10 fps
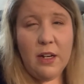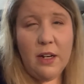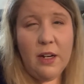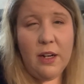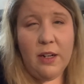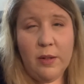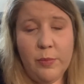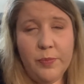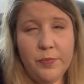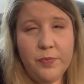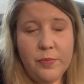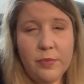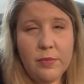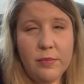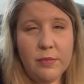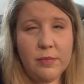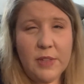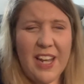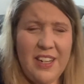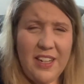I
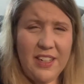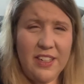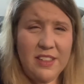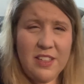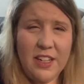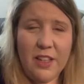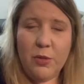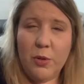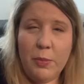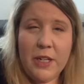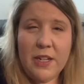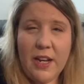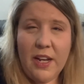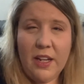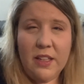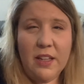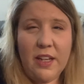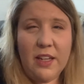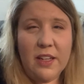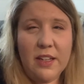need it to get through my day.
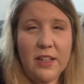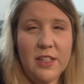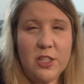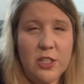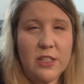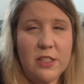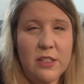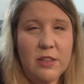Like, it just,